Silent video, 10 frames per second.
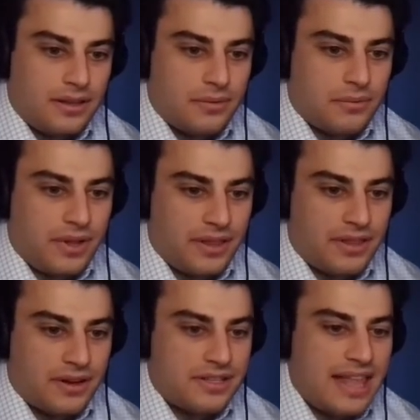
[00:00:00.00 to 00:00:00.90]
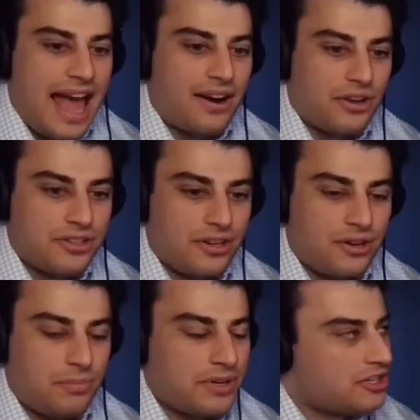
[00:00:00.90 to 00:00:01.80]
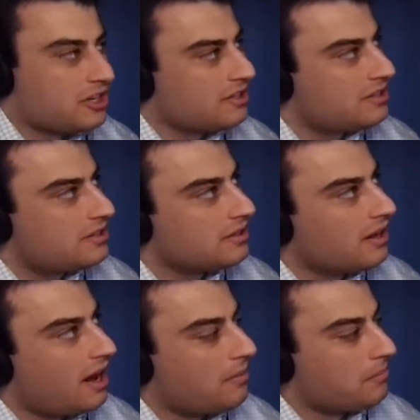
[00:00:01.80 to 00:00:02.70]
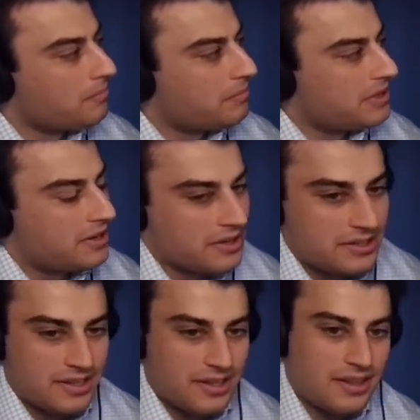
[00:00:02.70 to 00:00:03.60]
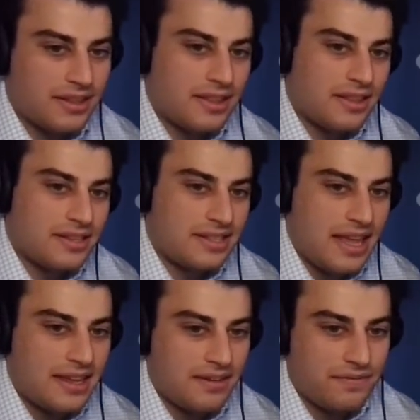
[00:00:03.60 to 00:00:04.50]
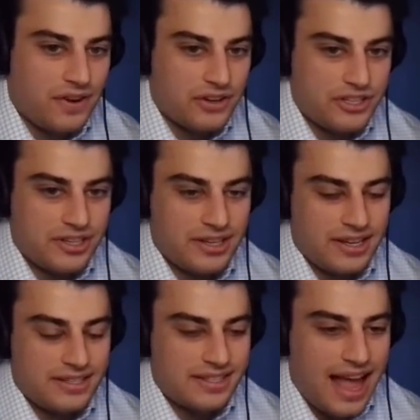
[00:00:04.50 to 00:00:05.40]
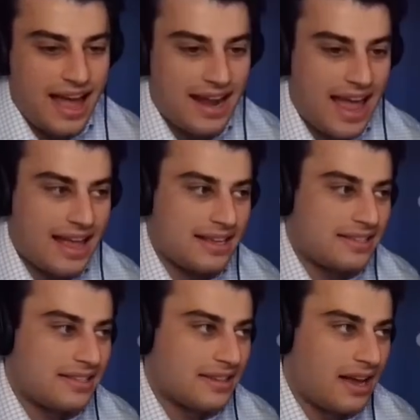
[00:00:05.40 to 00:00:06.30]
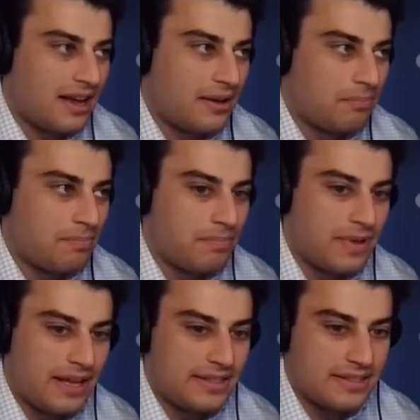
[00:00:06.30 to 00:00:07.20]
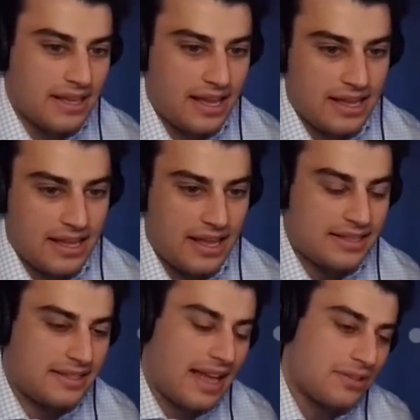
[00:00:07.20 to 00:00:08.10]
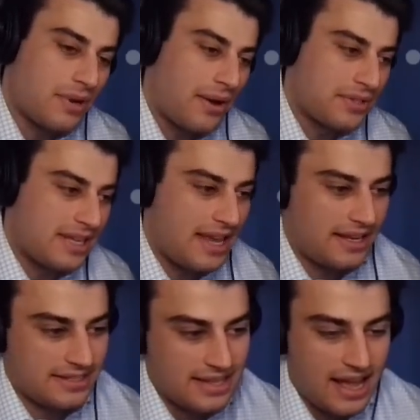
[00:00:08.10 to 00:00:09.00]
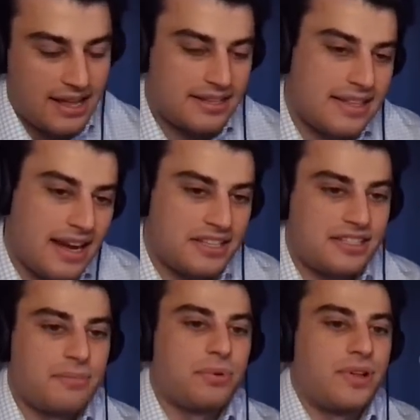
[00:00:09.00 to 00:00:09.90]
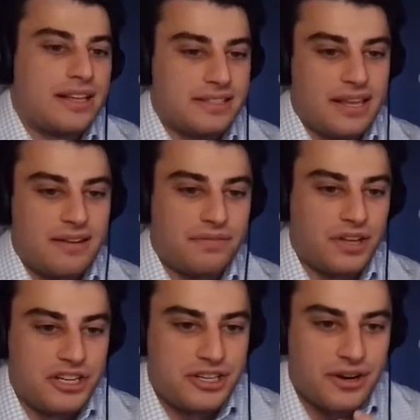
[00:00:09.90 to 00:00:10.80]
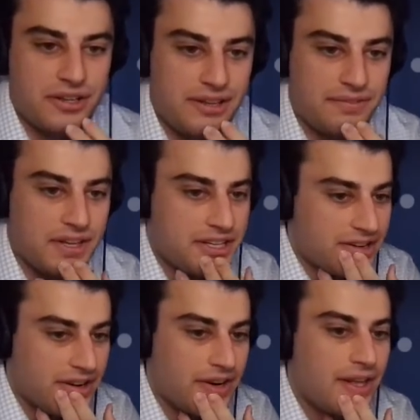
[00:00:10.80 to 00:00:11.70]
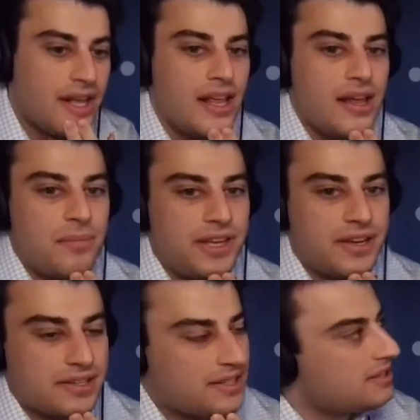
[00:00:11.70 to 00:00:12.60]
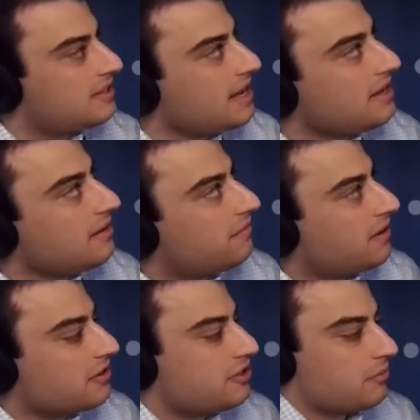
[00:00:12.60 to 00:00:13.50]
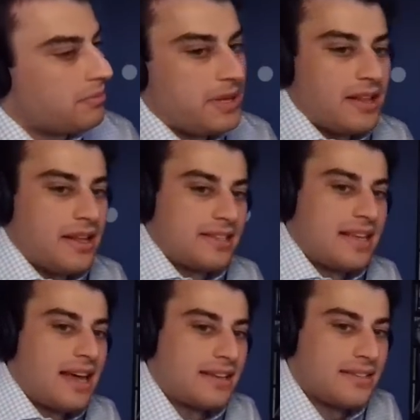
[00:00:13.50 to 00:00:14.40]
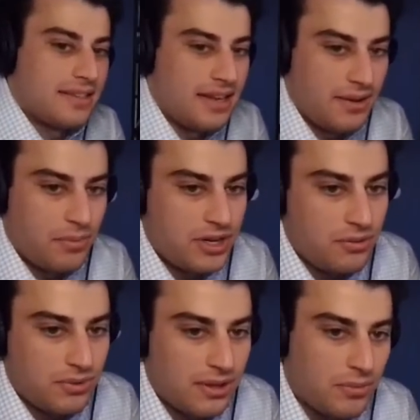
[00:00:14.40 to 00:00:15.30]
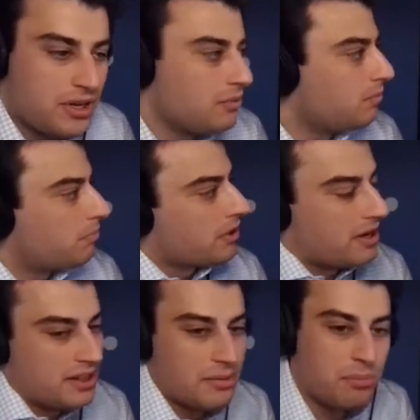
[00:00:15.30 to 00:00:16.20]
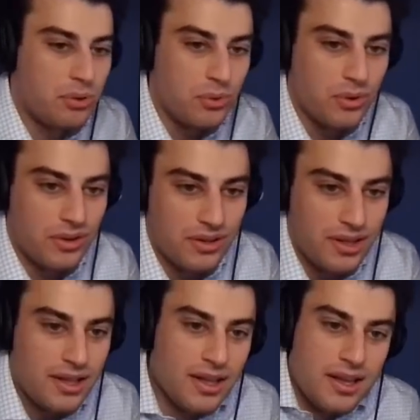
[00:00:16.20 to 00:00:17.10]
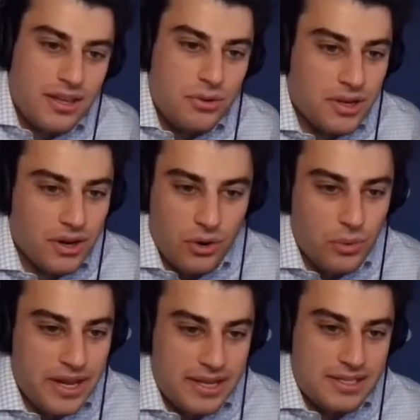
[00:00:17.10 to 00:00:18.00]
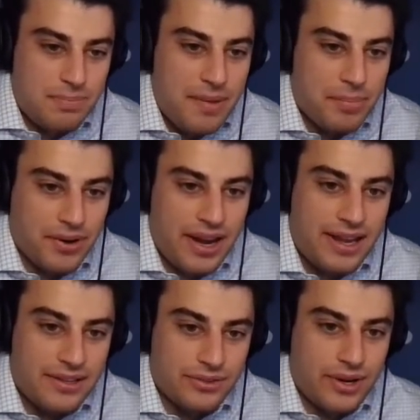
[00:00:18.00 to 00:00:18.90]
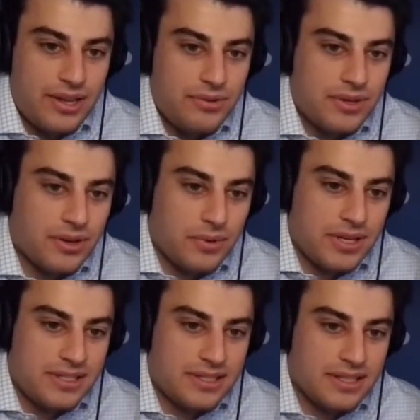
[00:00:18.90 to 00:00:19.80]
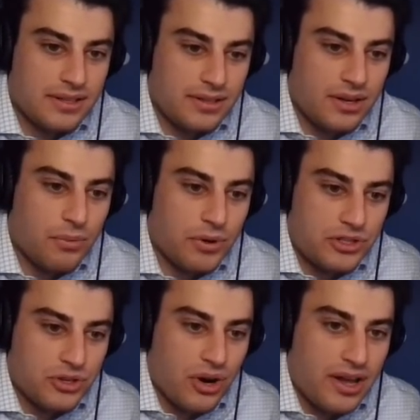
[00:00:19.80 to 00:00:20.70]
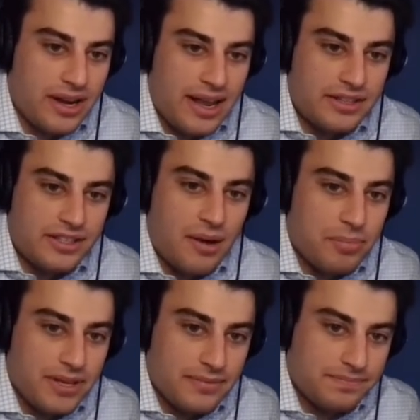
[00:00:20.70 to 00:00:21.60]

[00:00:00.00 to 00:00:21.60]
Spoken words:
Well, there's that also, but just because the staking function is not as that's what I was saying. It's not as simple as inflationary deflationary. because the staking function with PLSX, when you put it in the pool, you can always paper hand, right? You can always, you know, withdraw it and dump it.